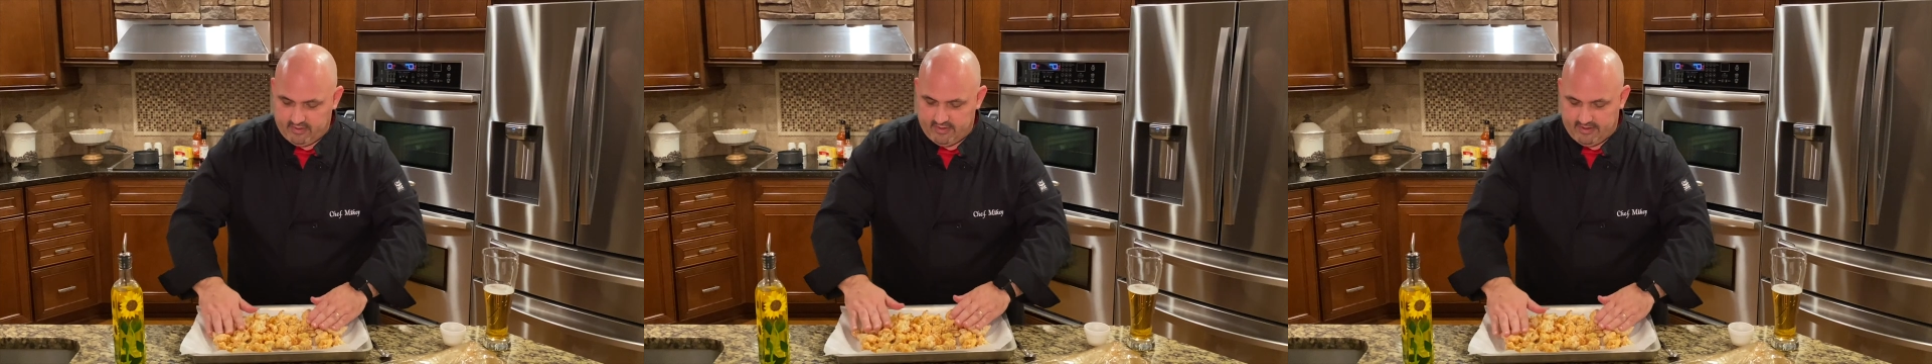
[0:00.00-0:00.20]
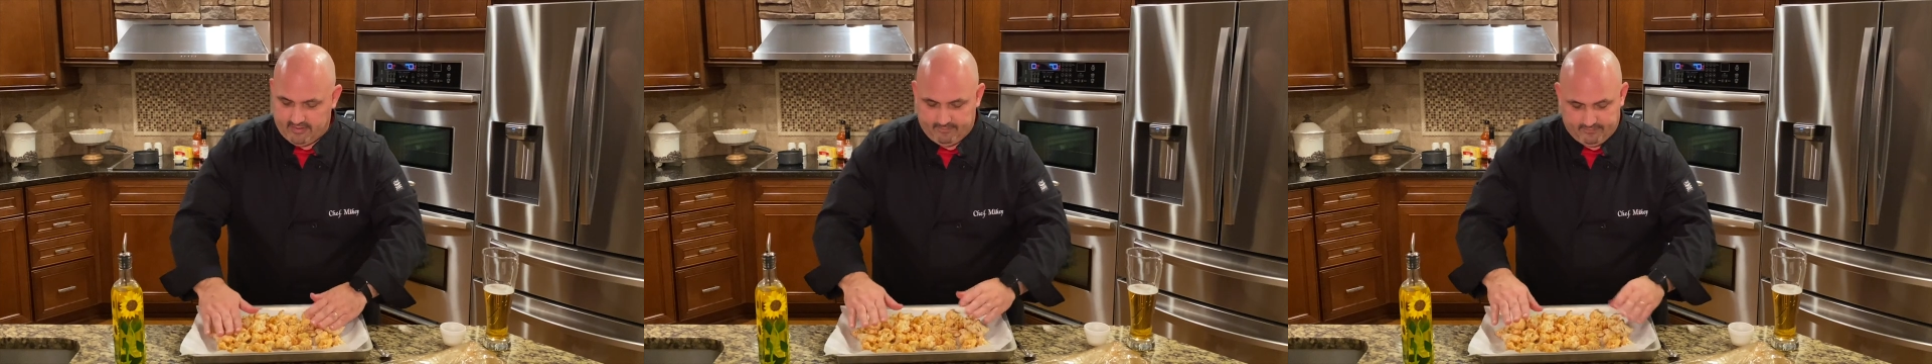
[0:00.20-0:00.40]

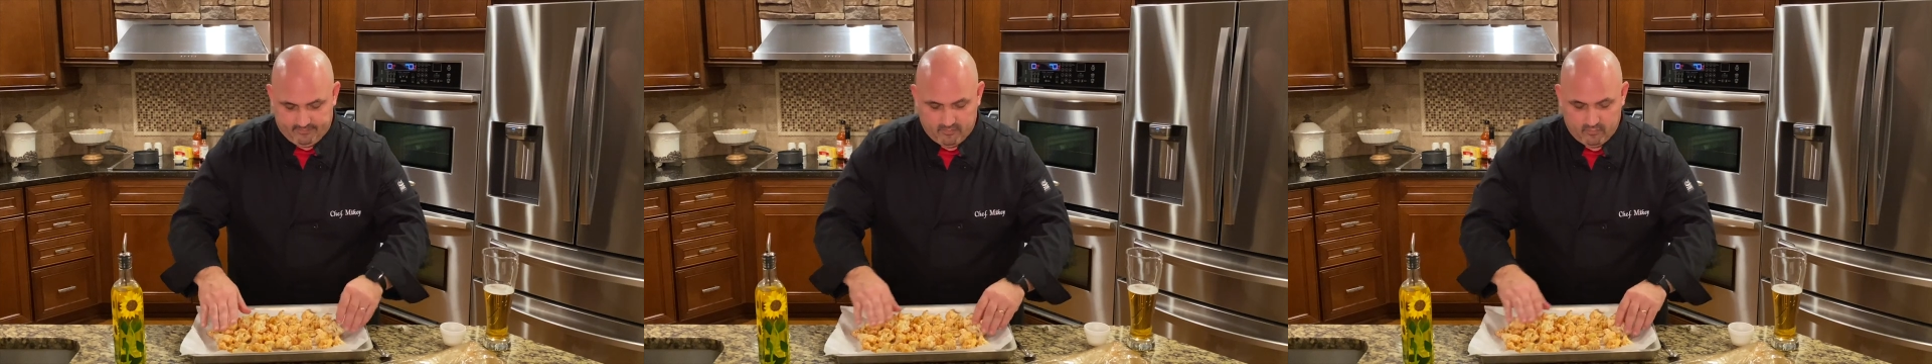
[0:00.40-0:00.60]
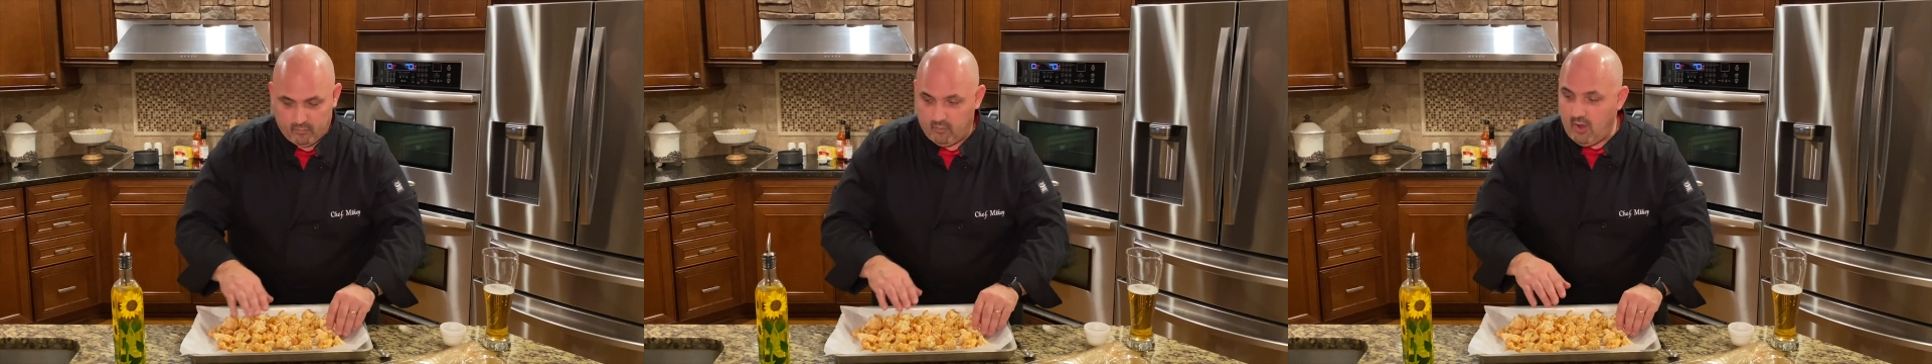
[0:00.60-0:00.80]
now.
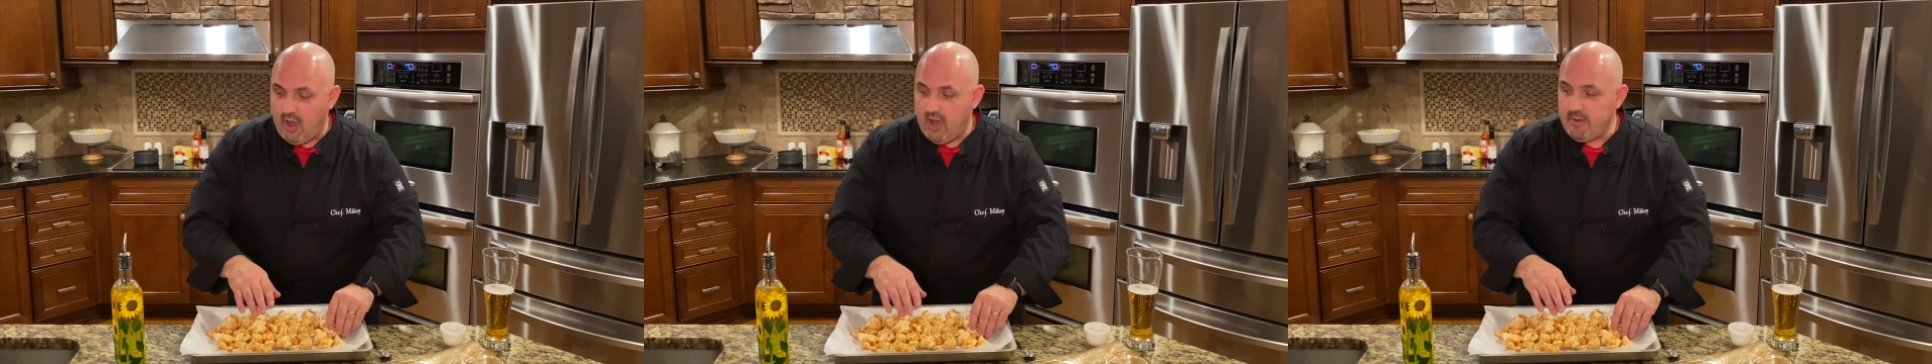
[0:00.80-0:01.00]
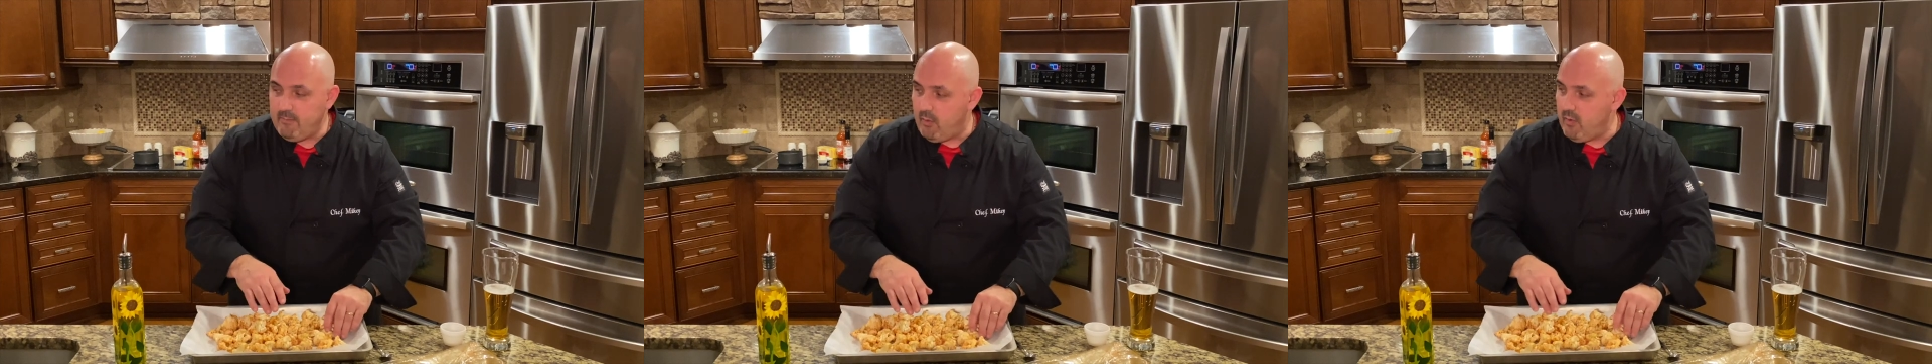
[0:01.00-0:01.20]

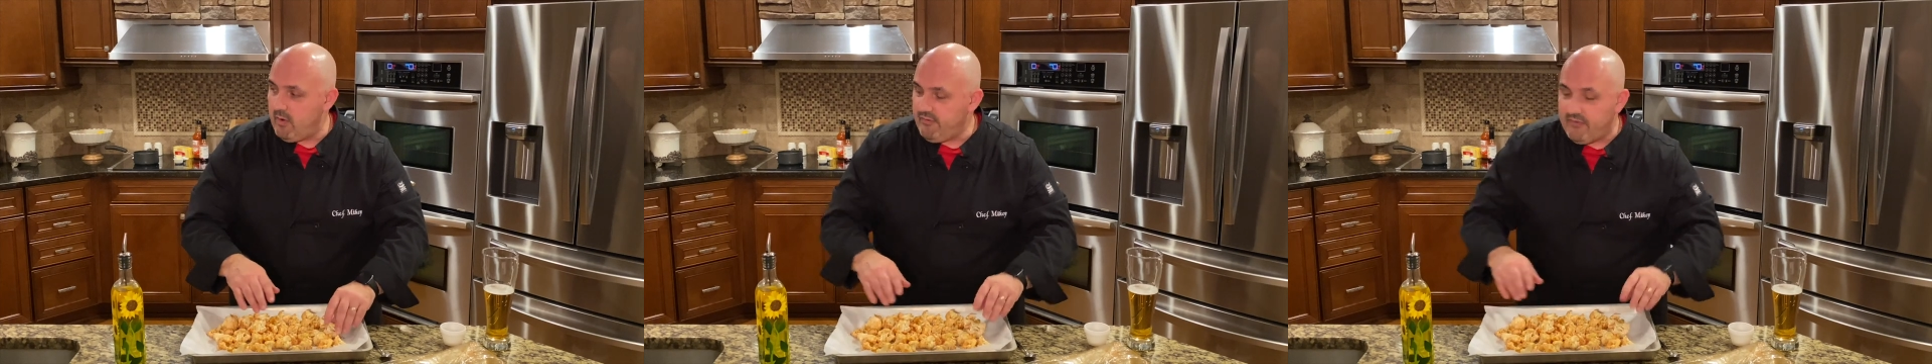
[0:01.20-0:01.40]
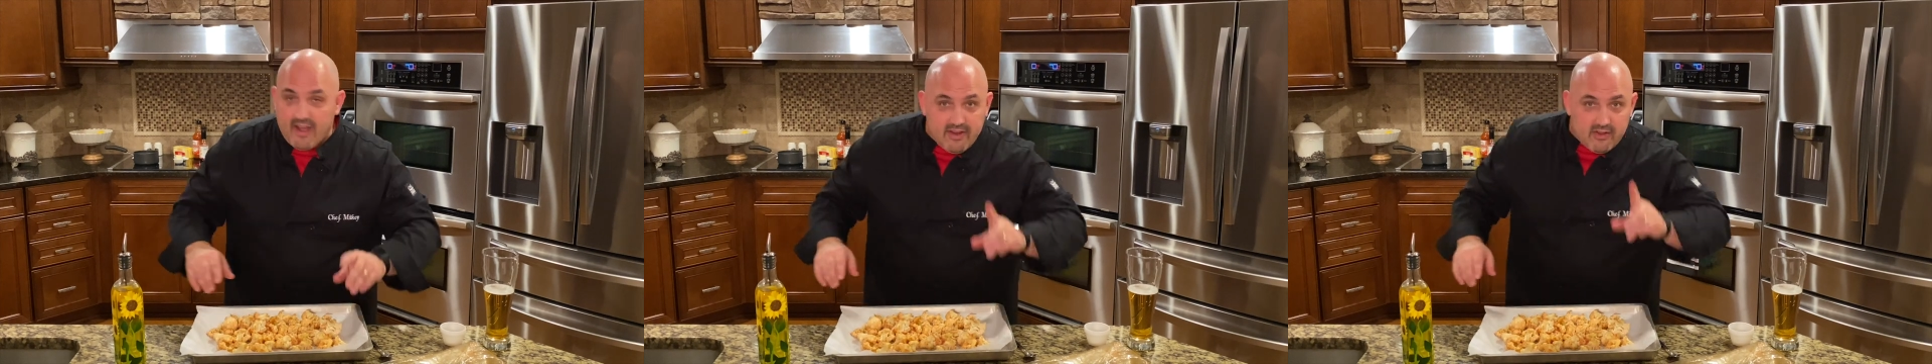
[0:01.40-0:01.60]
One more
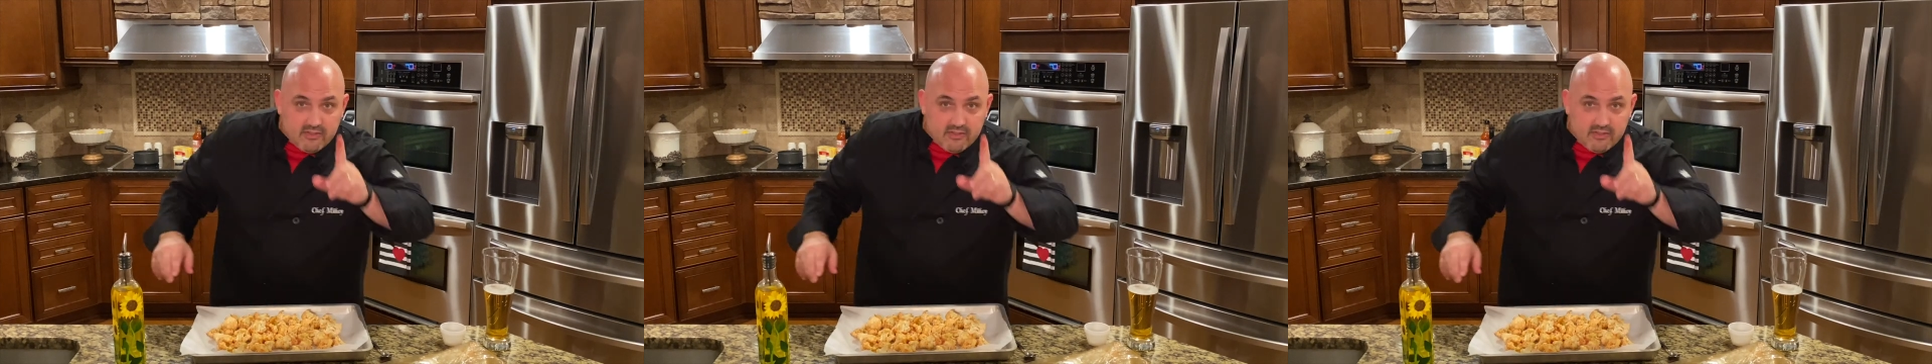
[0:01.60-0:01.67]
final